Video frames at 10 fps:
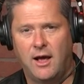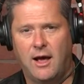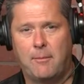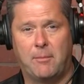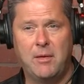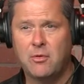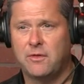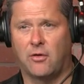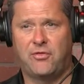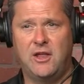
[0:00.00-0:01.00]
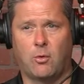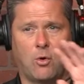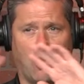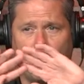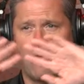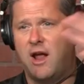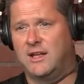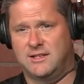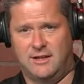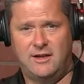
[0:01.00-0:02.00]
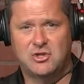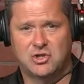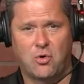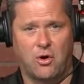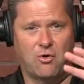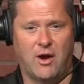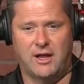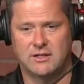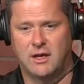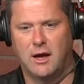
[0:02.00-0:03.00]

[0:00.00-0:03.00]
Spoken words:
mean, people in the theater were going crazy. They're just going crazy.